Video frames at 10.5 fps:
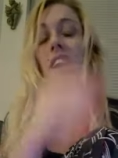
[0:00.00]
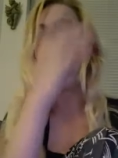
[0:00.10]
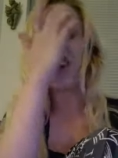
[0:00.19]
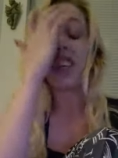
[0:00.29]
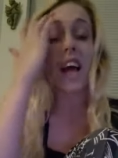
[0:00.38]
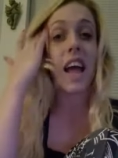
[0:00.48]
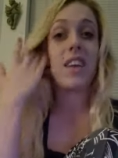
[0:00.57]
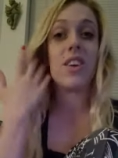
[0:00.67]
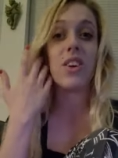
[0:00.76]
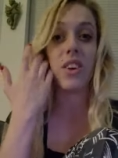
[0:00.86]
your
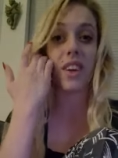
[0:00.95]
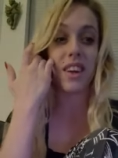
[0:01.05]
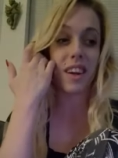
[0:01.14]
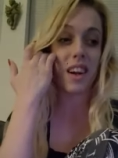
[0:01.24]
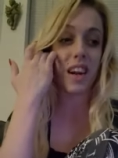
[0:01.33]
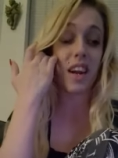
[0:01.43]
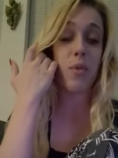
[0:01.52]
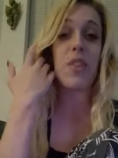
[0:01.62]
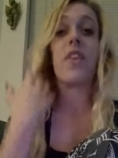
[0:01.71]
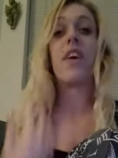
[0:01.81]
childhood eh,
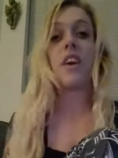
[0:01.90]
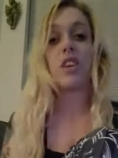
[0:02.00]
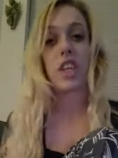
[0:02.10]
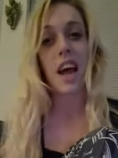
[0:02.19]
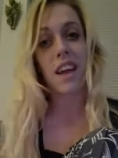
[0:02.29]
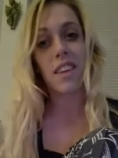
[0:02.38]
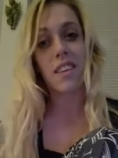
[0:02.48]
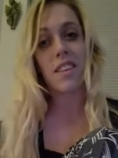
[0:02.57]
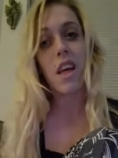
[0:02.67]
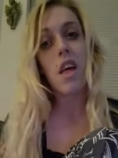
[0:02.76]
with your inner
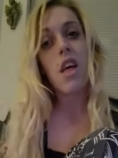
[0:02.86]
child,